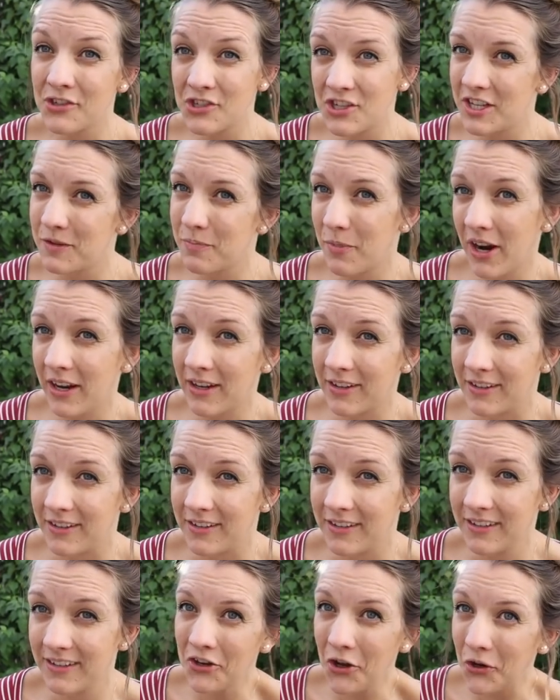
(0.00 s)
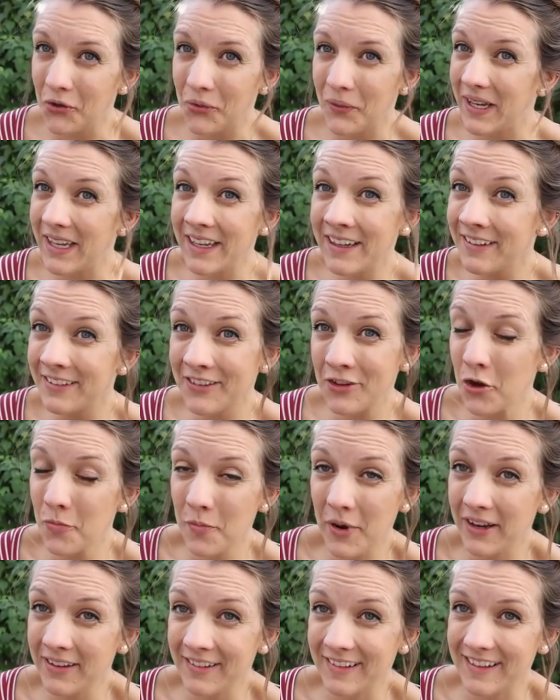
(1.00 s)
She's pregnant. No, eating's not a
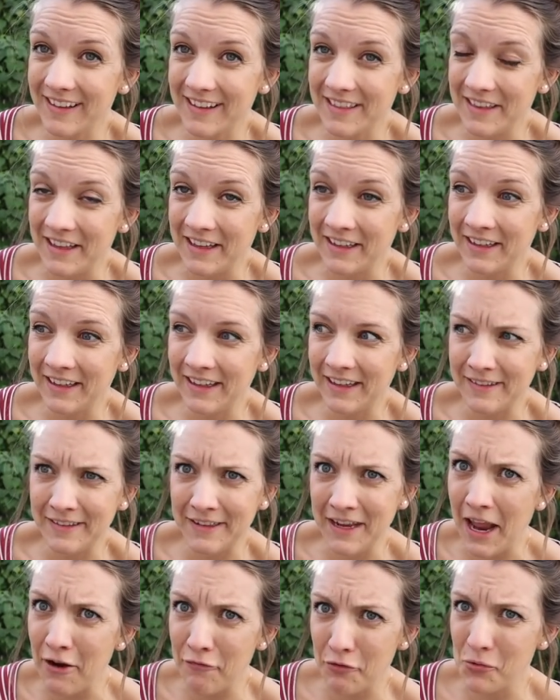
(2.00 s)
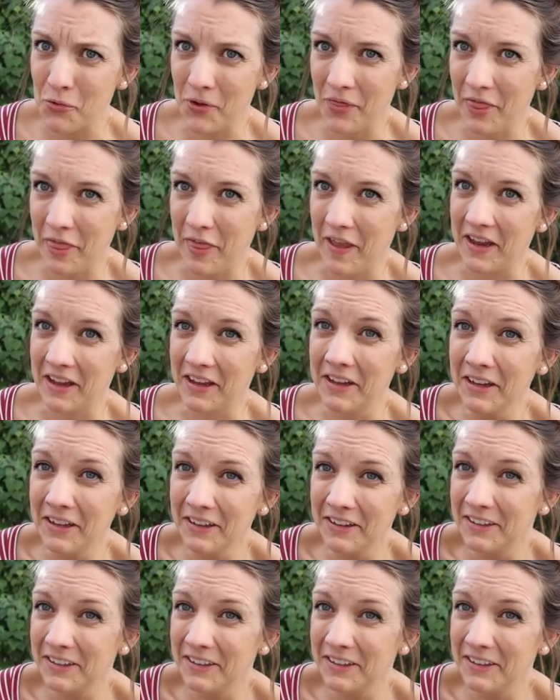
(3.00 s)
pregnancy thing, it's an everyone thing.